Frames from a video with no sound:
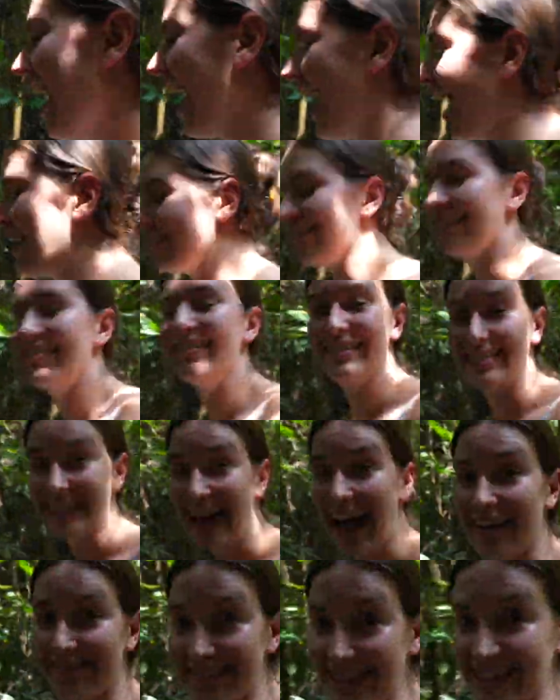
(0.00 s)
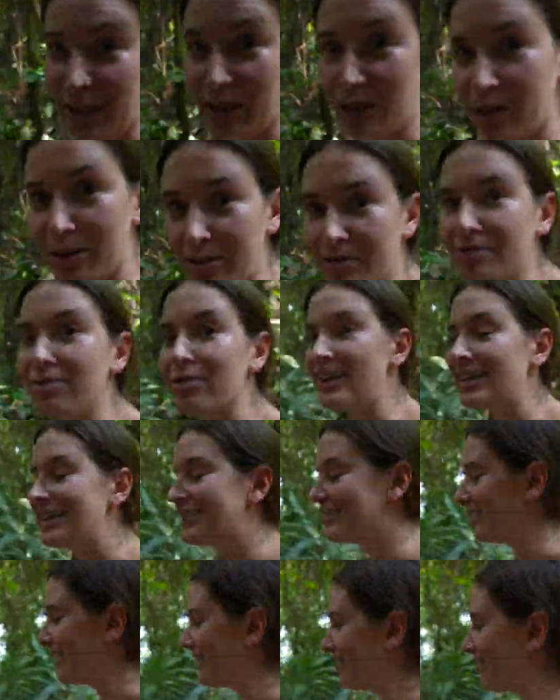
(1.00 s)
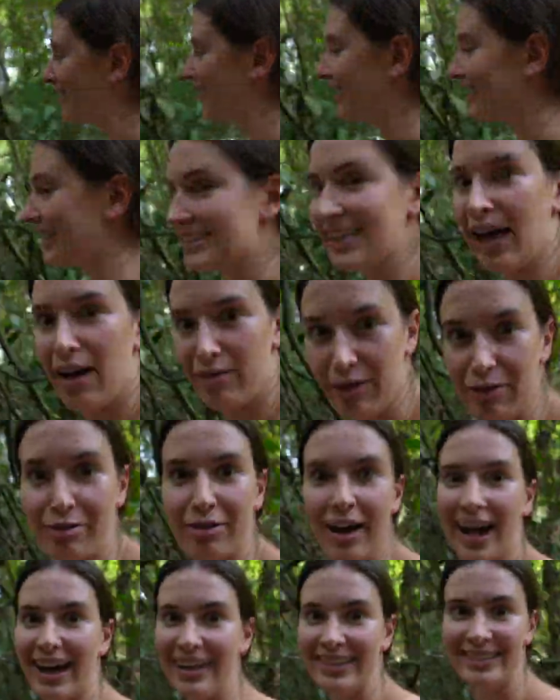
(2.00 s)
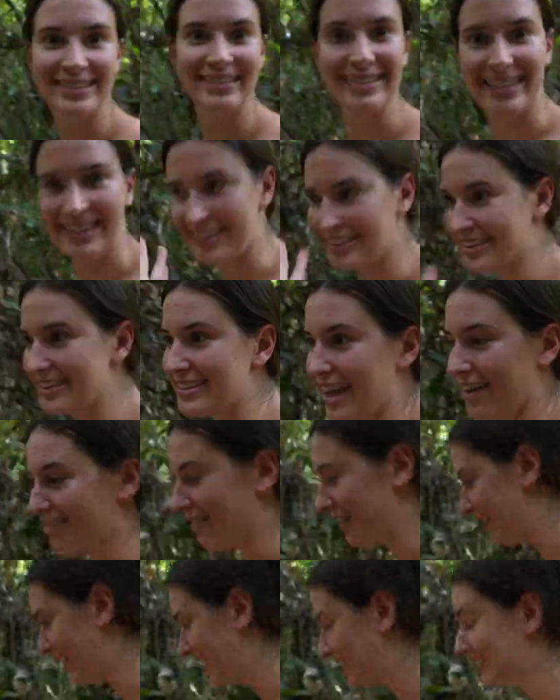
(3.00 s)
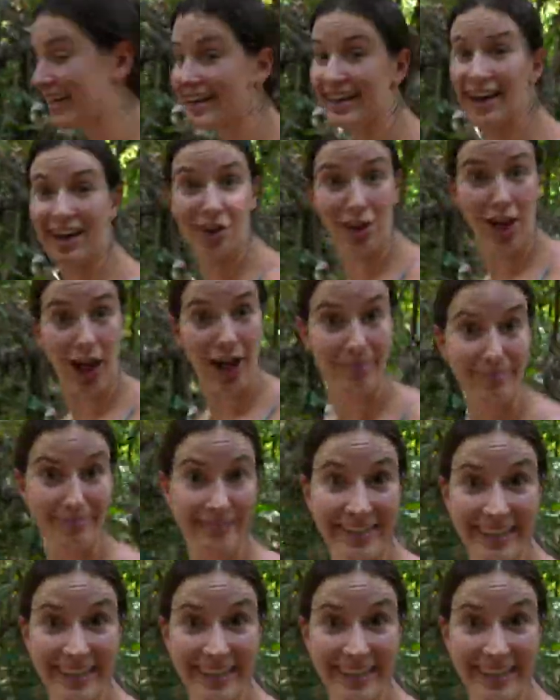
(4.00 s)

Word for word: I have to eat gluten-free, so cassava fries and cassava things I get a lot.